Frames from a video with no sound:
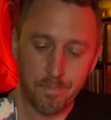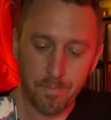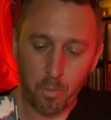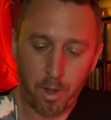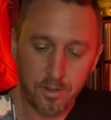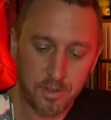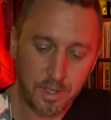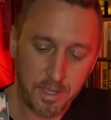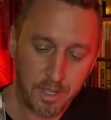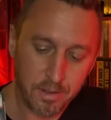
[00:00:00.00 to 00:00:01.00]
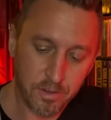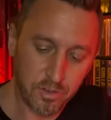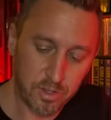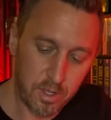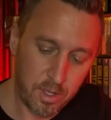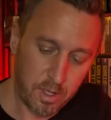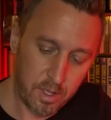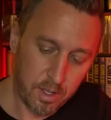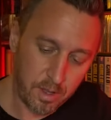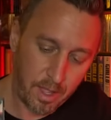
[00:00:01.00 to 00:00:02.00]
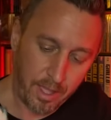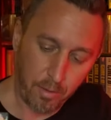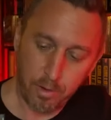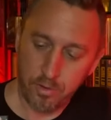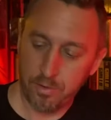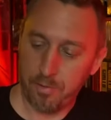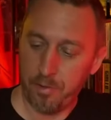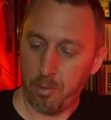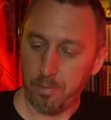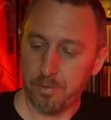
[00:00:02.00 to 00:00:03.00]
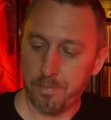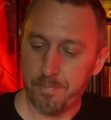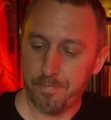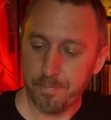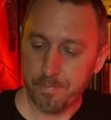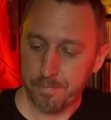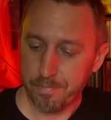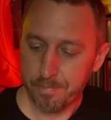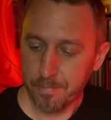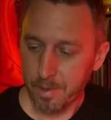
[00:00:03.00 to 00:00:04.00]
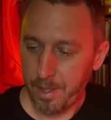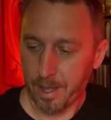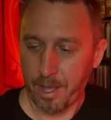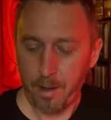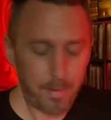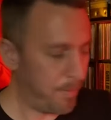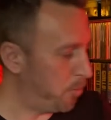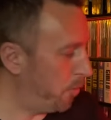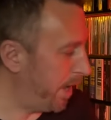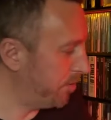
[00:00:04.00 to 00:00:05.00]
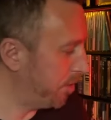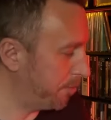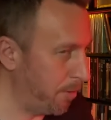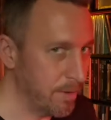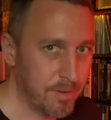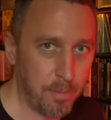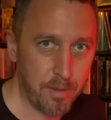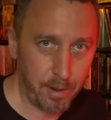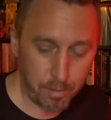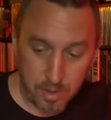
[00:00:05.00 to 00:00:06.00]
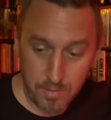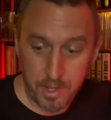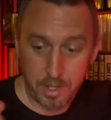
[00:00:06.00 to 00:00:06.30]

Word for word: watching English language films. Heck, I know people who actually throw on subtitles even in